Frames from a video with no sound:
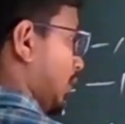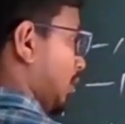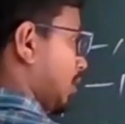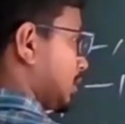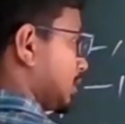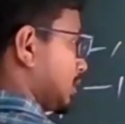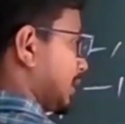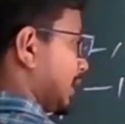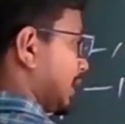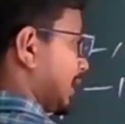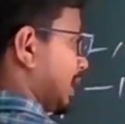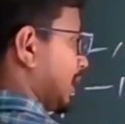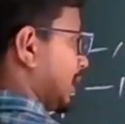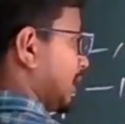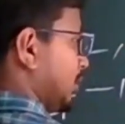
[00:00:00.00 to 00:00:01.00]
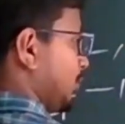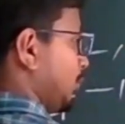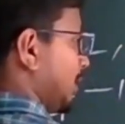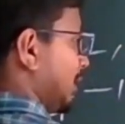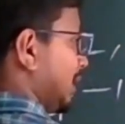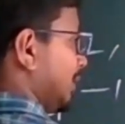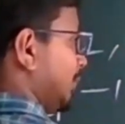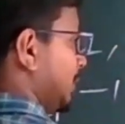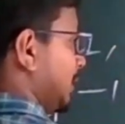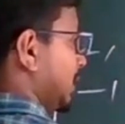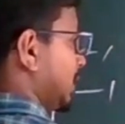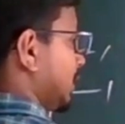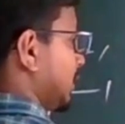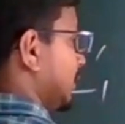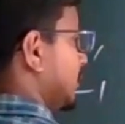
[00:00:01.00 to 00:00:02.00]
cot A will
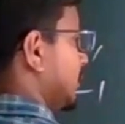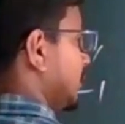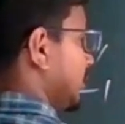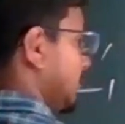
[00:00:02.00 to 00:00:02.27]
be